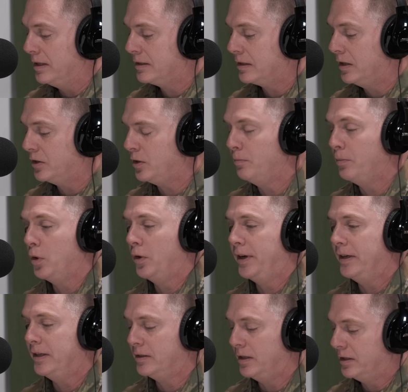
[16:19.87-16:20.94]
discussion
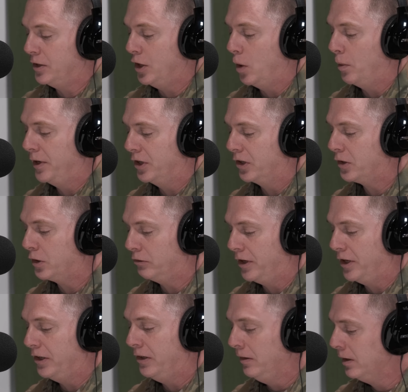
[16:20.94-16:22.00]
point, is knowing your
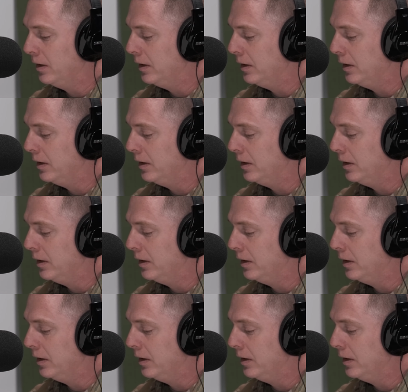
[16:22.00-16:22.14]
career,